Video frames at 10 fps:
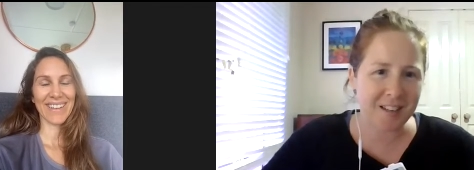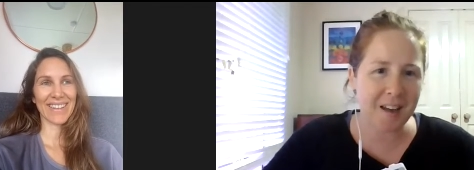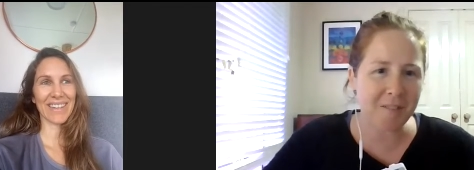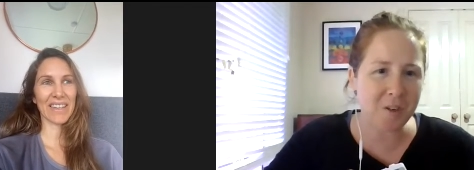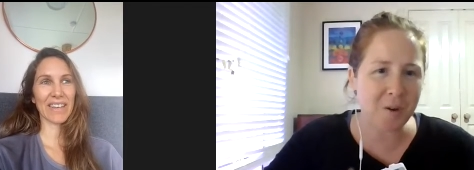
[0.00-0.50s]

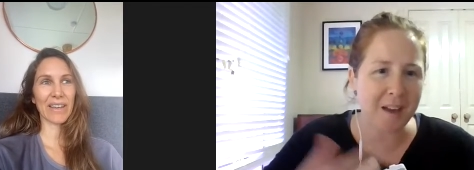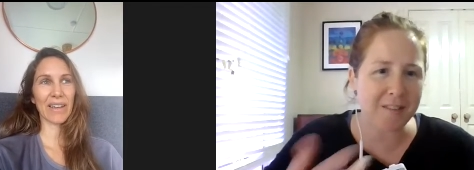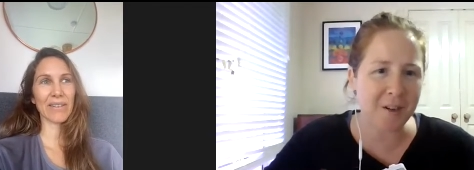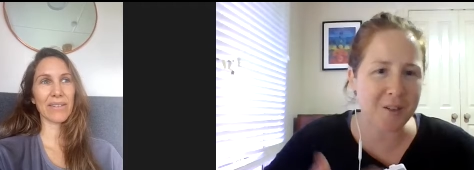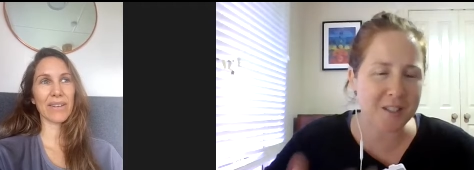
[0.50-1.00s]
Speaker 1: And have yeah, you
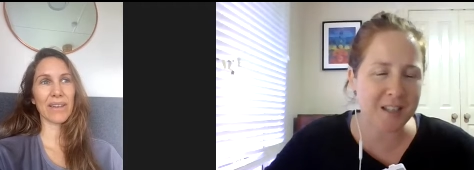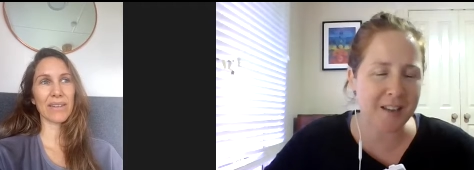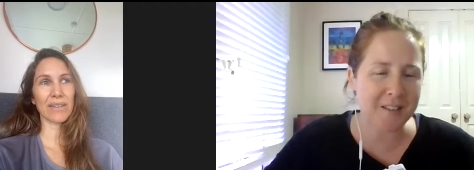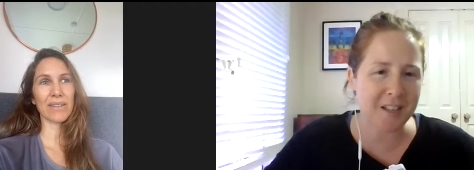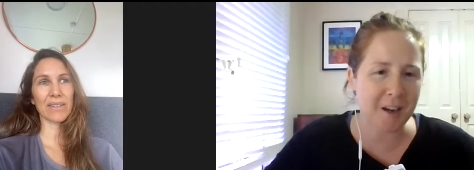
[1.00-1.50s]
had those and,
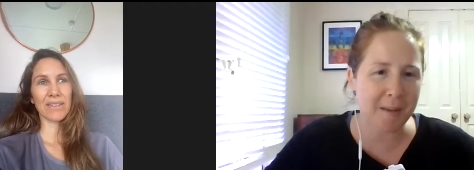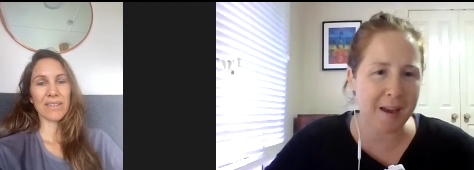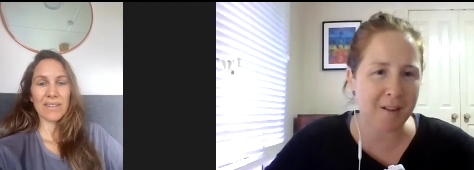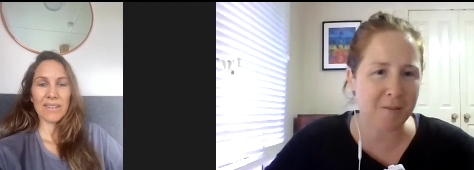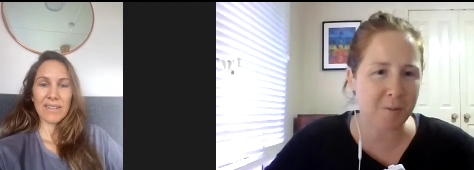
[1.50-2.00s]
sounds and...
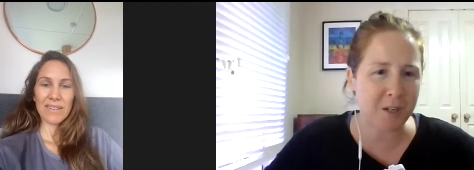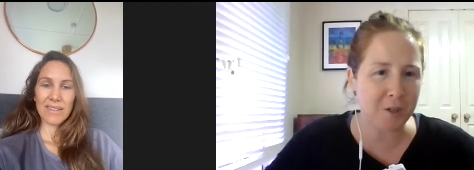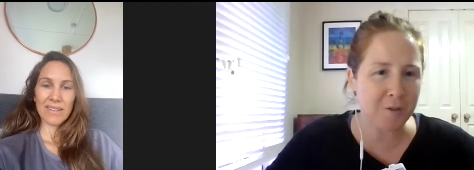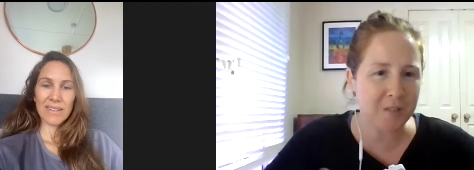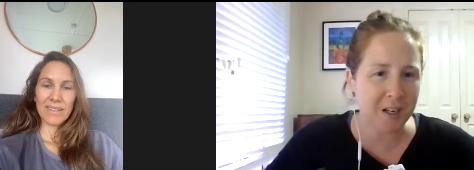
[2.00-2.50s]
come out
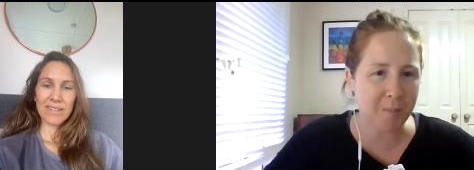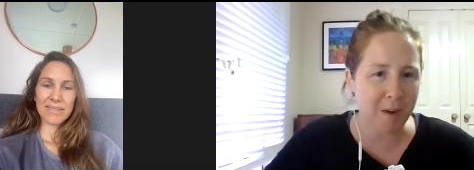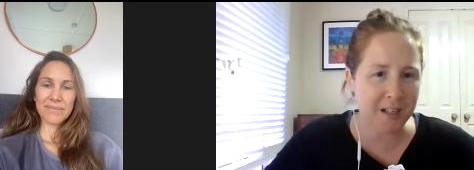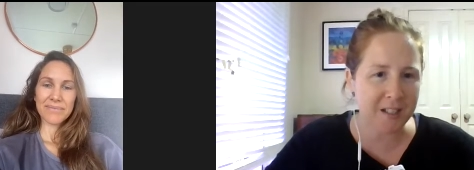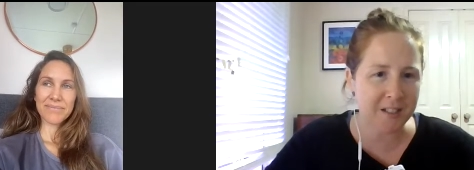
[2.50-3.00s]
when you've done a
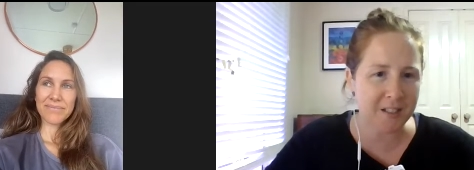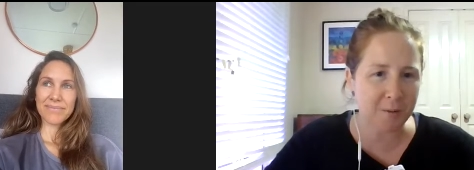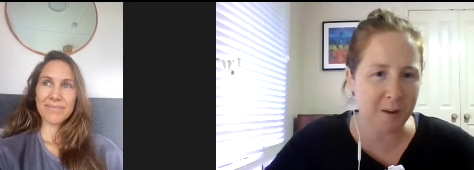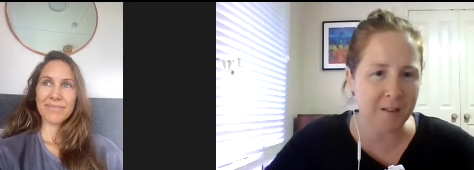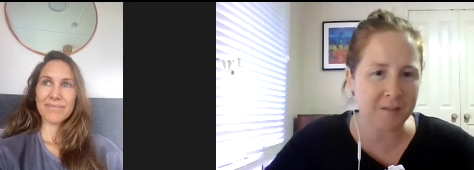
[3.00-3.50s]
practice
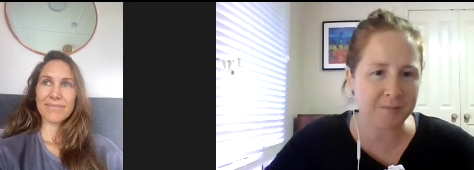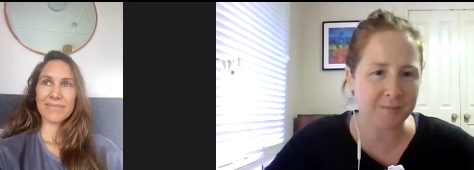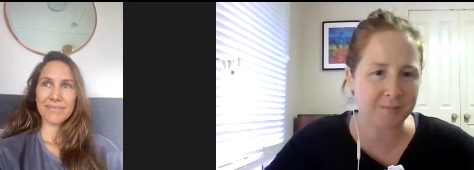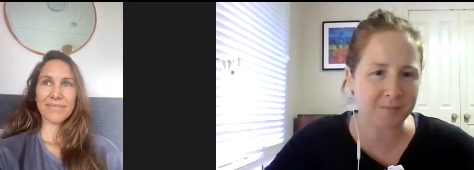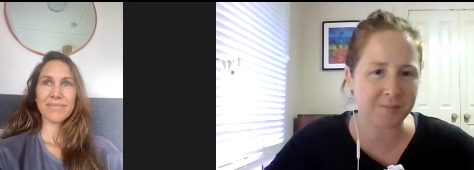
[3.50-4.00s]
as well?
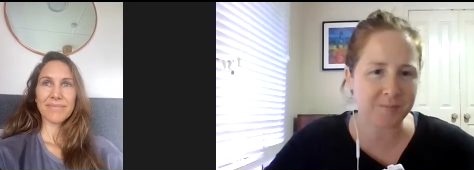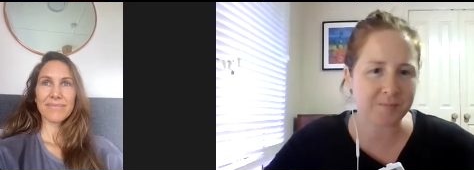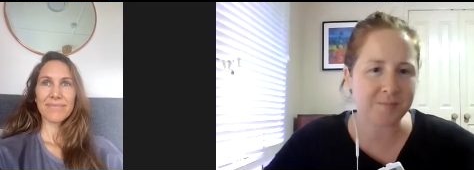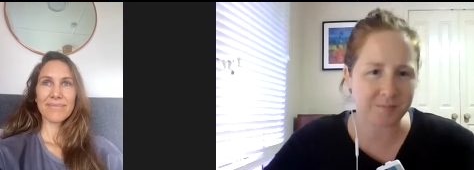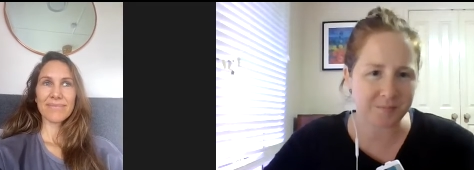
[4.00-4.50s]

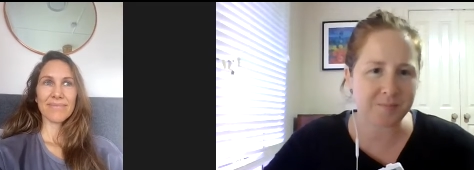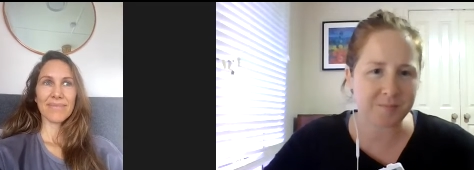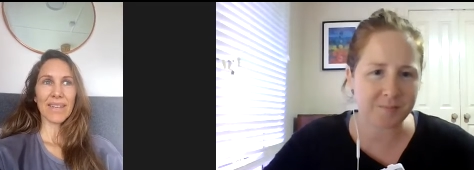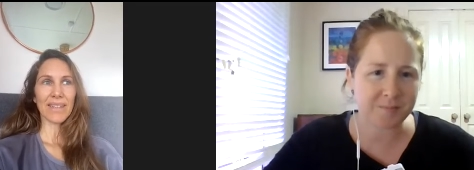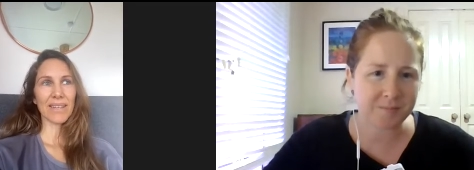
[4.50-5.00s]

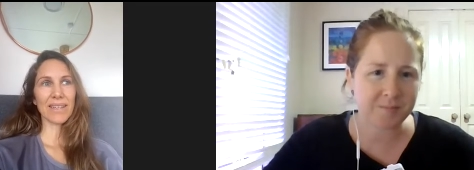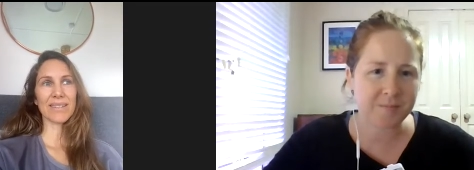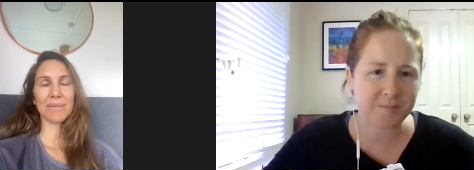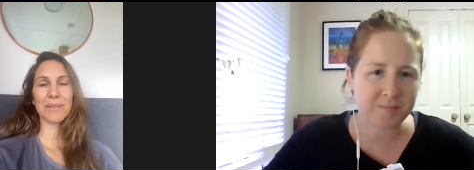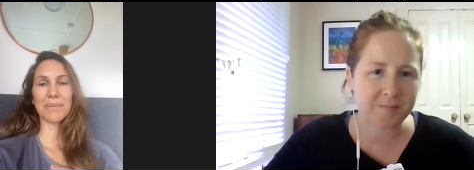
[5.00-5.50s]

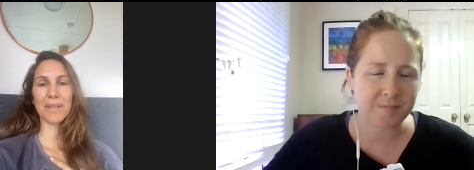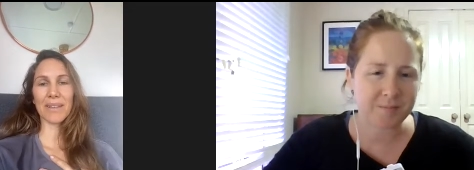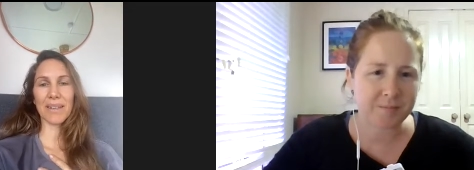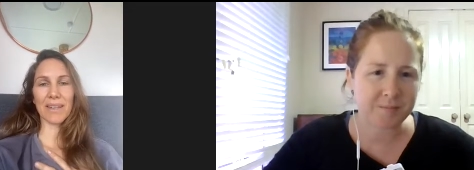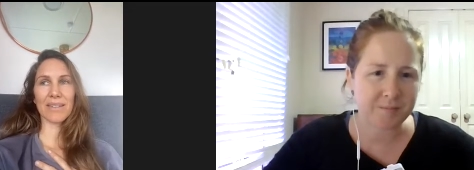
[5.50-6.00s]
Speaker 2: Yeah,
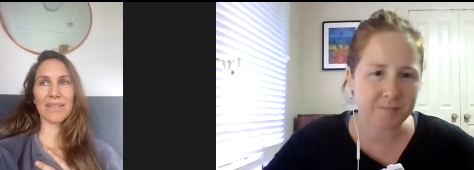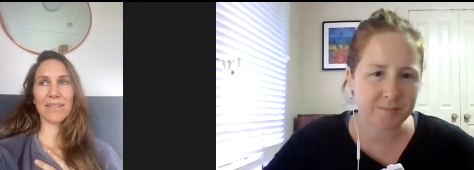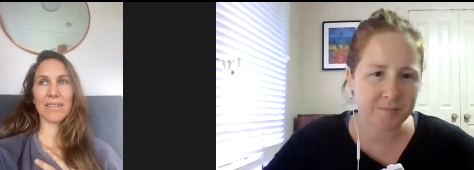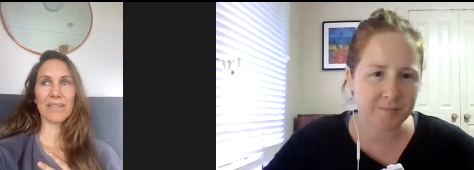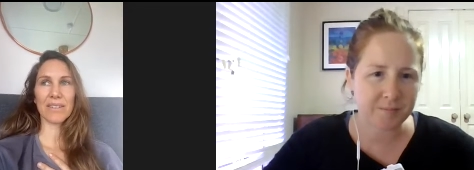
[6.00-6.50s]
sometimes I get
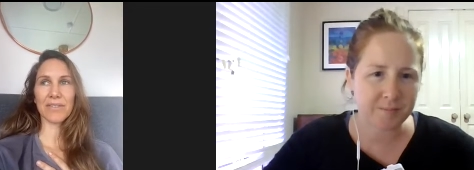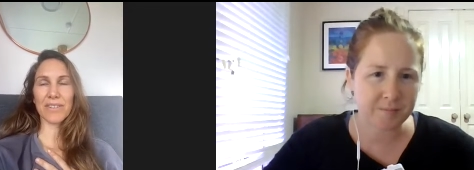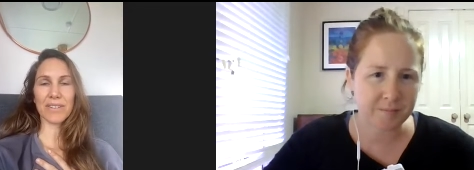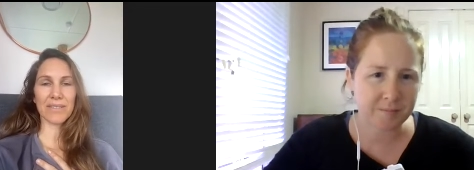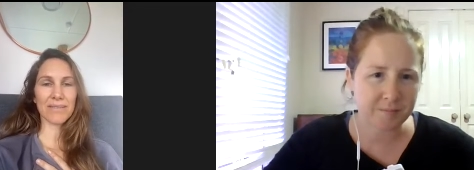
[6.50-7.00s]

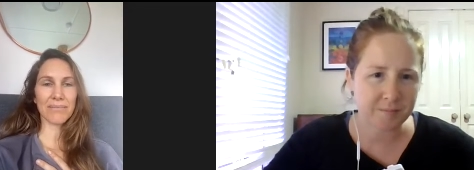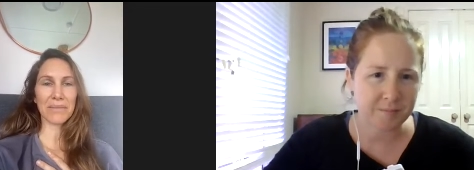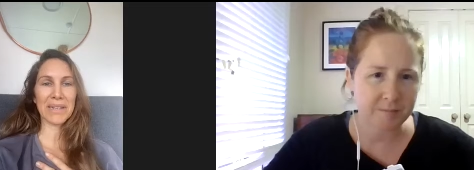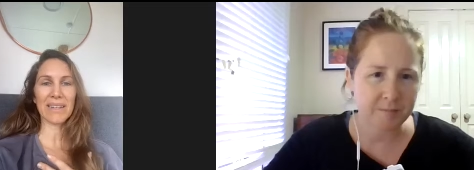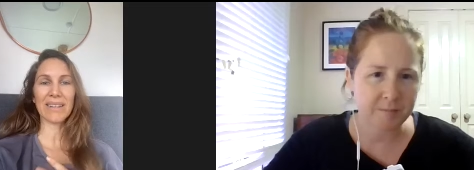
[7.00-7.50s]
different
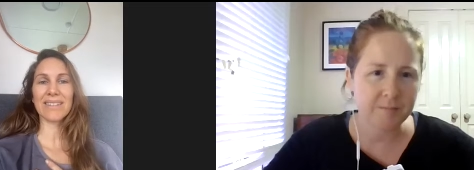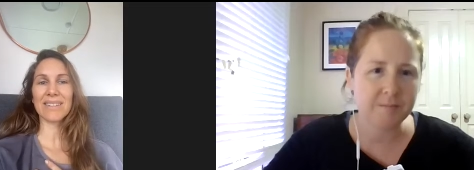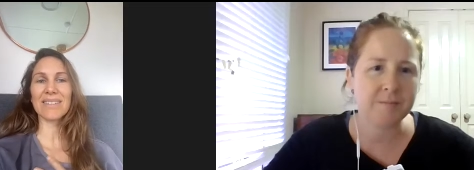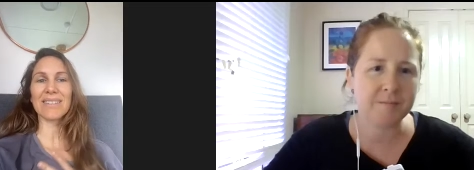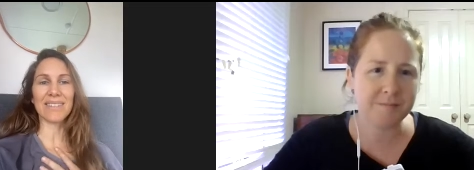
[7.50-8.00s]
Middle
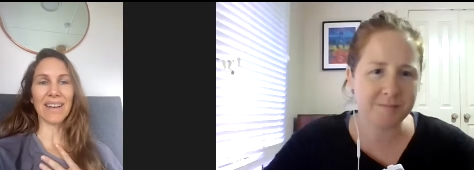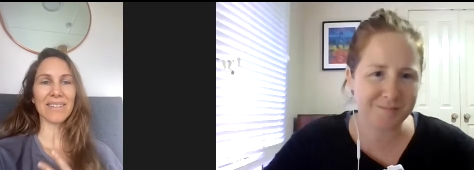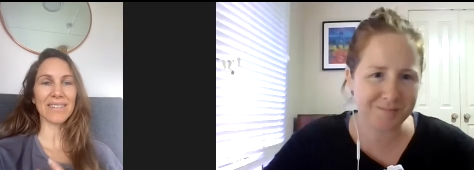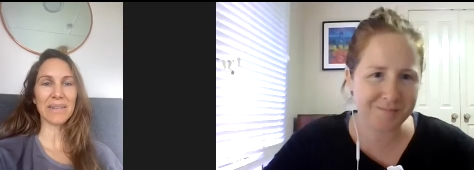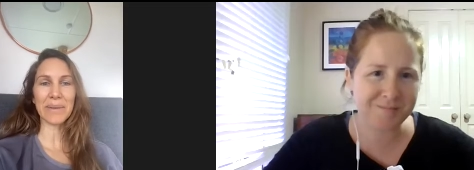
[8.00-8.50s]
Eastern
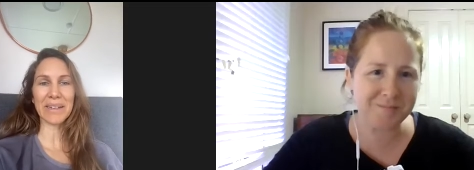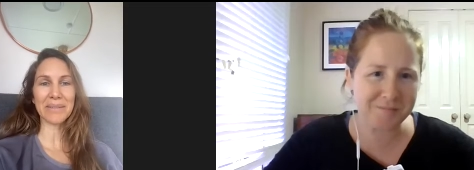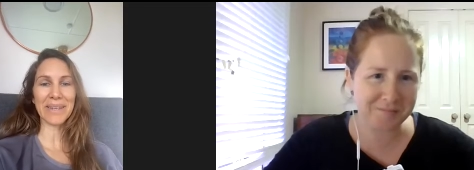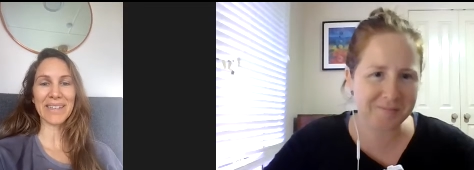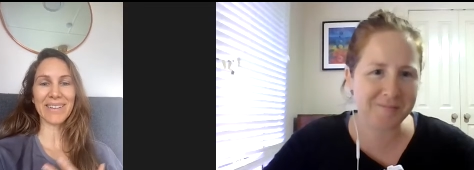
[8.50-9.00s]
sounds coming
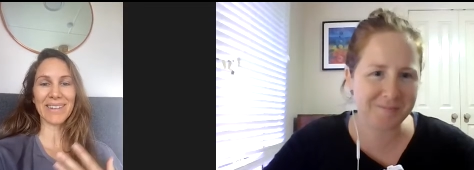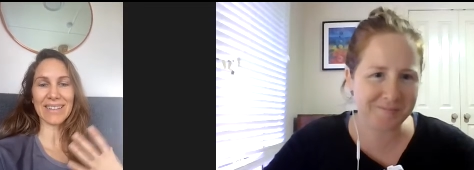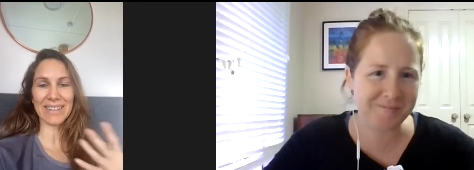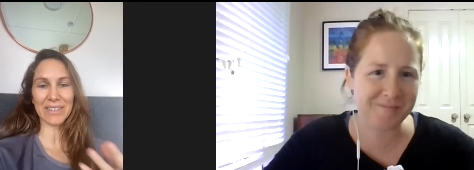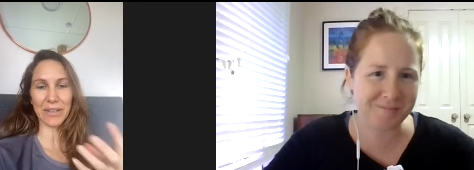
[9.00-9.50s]
out of me, you know,
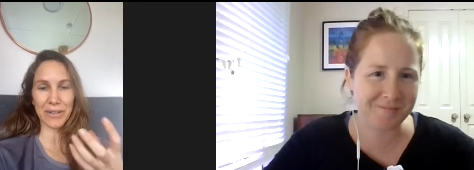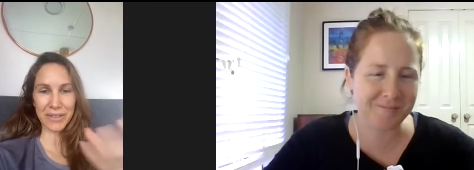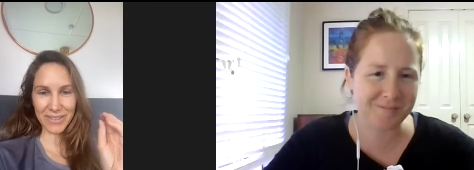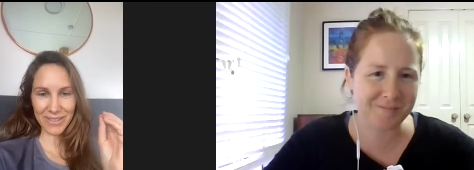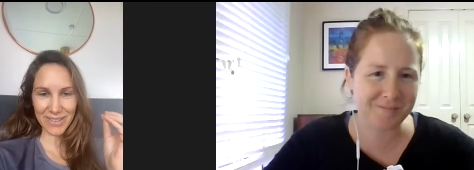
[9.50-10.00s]
like the
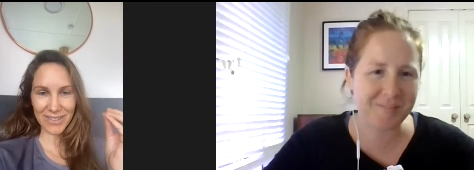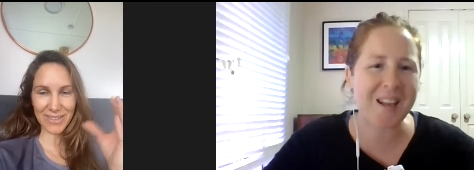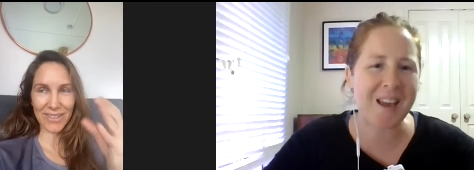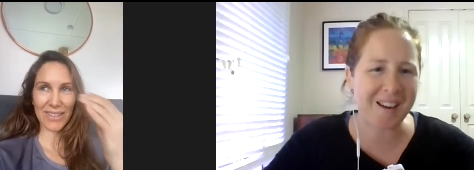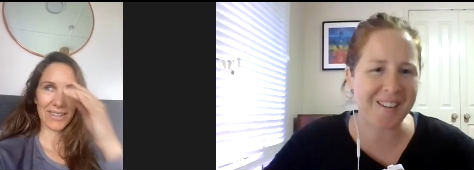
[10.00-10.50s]
tones.
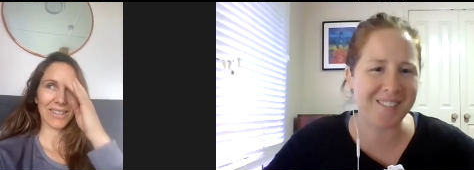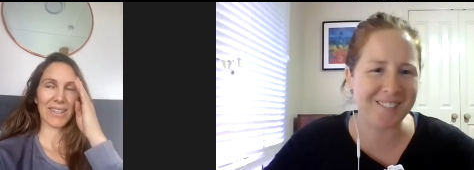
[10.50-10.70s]
Yeah.